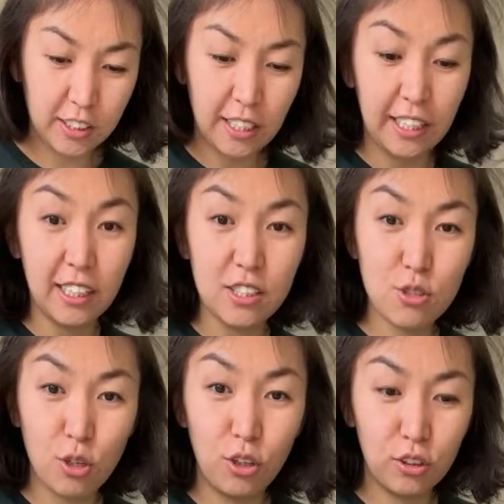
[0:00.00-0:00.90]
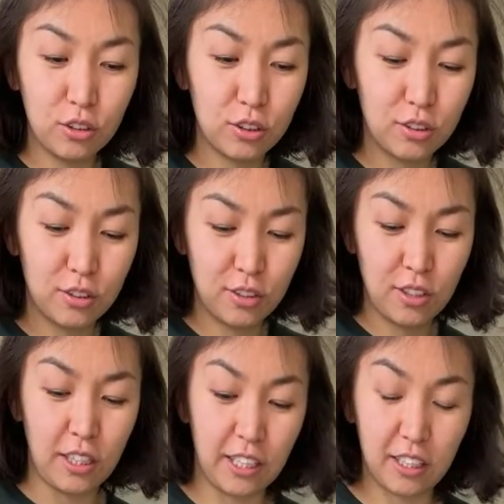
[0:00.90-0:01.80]
I got salt,
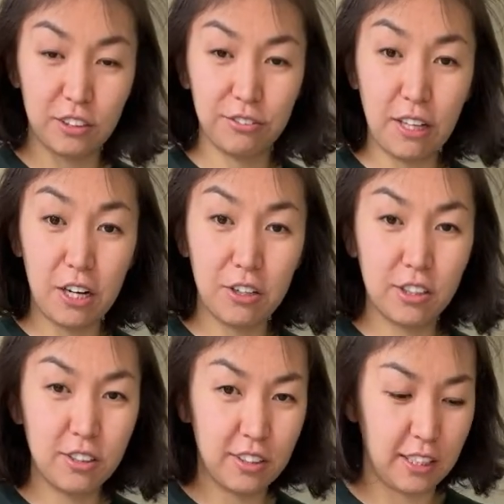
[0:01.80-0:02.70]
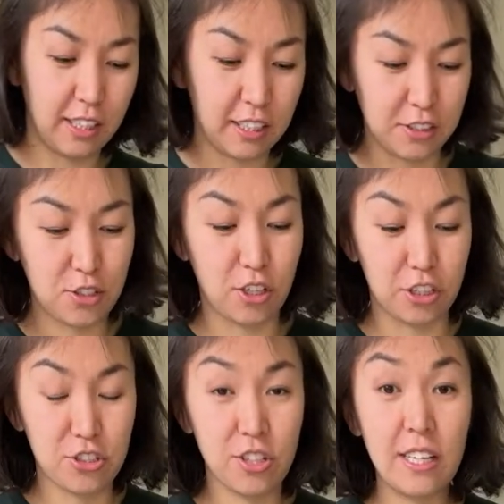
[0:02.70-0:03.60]
I got flour, and I got
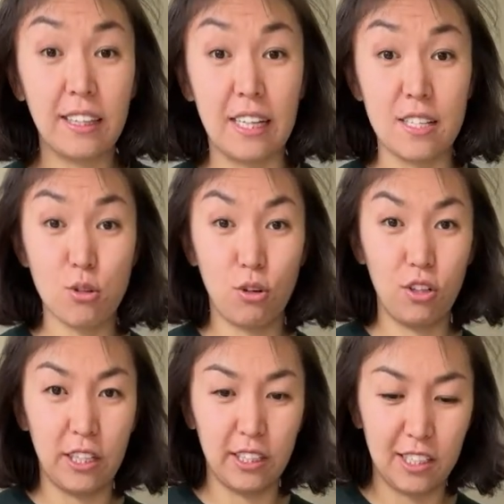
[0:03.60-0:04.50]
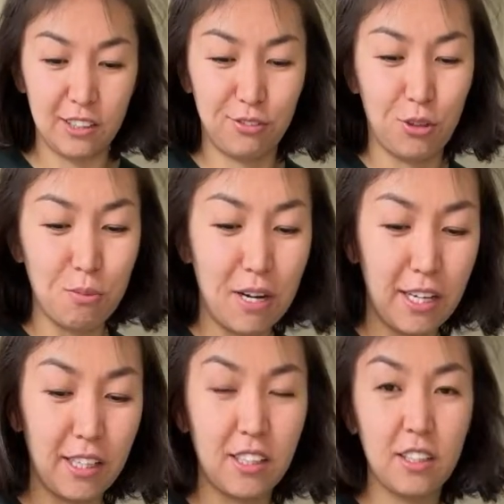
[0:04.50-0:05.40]
starch. That's all I need for
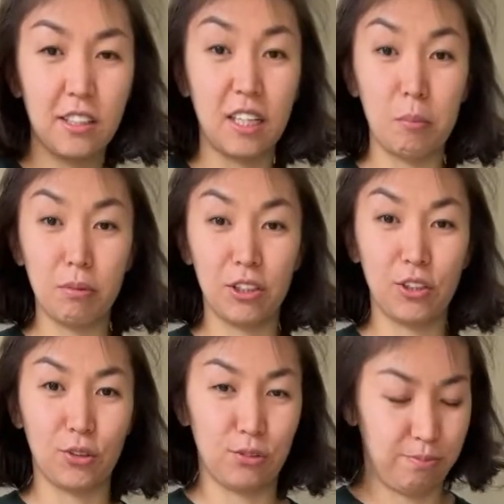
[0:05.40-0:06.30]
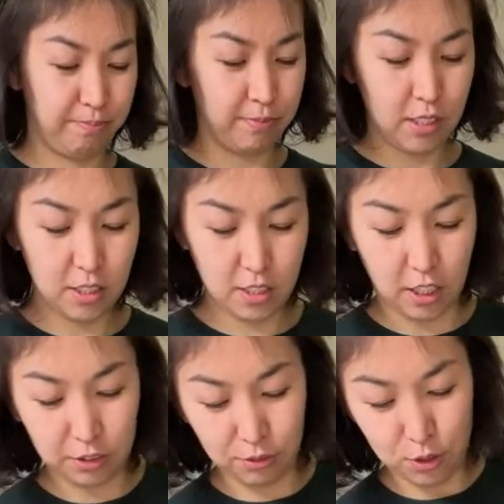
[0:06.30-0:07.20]
my dumpling dough.
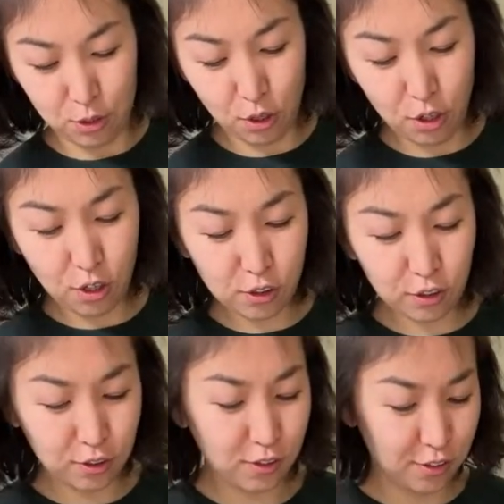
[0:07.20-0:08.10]
Start with salt.